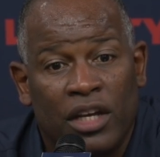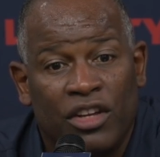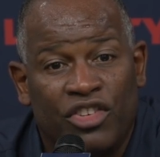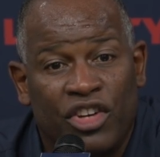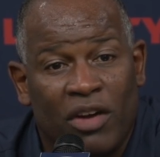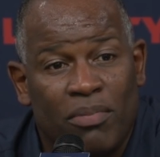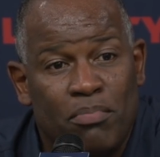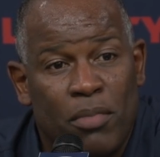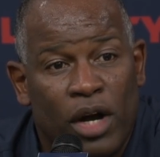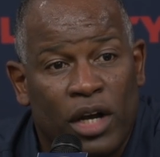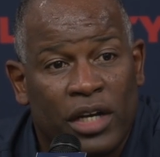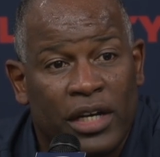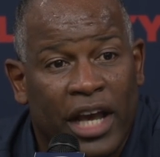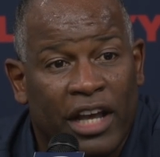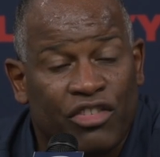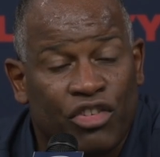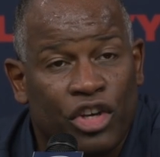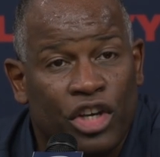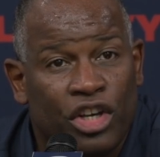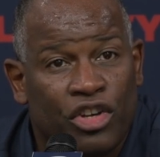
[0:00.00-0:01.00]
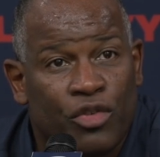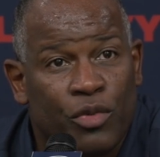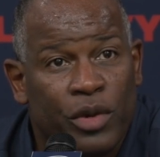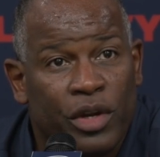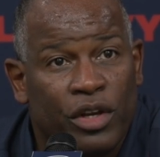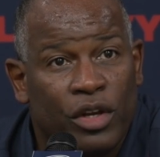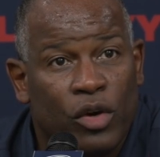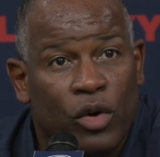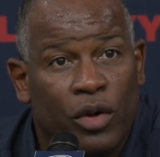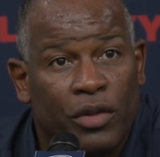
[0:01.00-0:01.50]
Jeff Monken has a
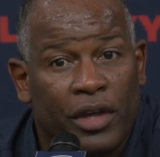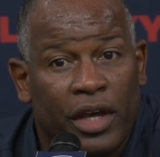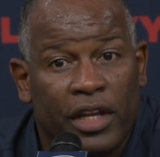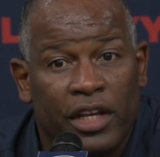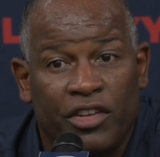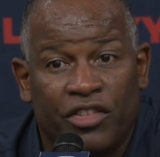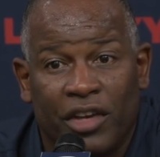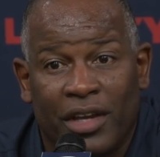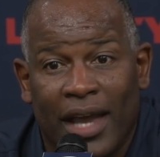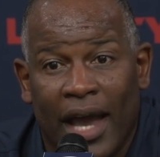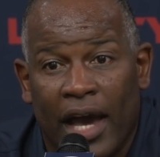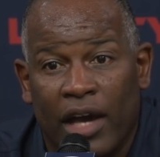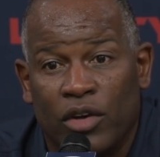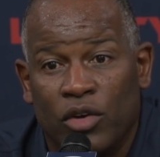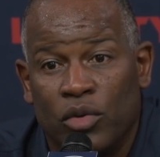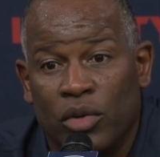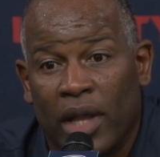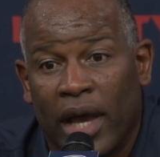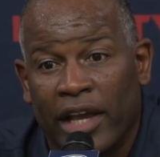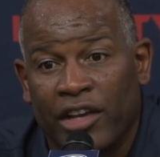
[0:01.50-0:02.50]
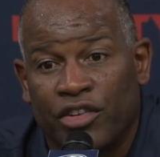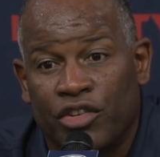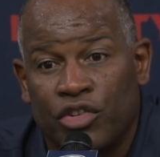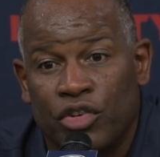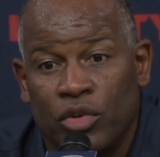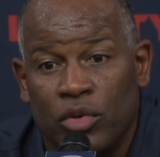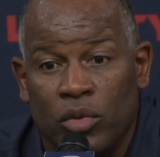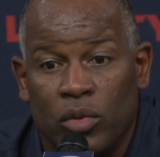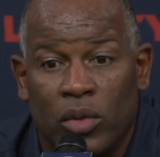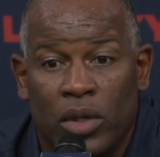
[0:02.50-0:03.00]
history of knowing that he's a guy who likes
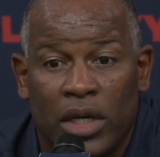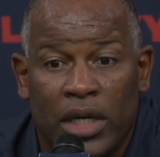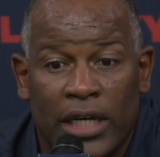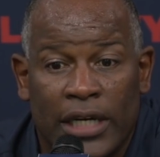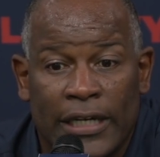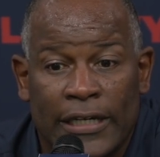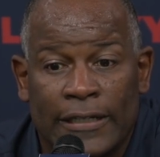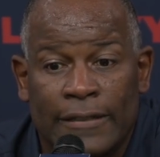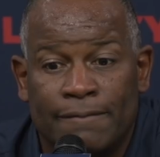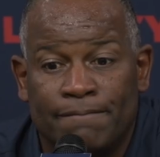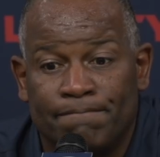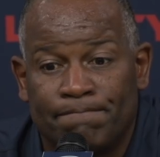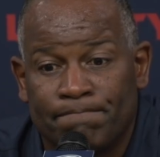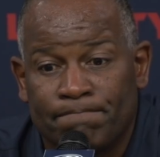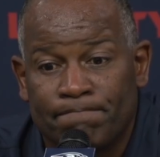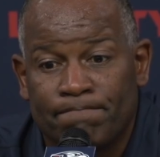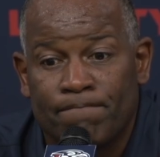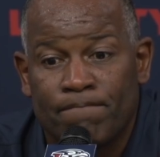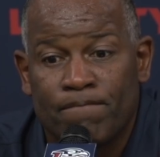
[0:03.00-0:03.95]
to um,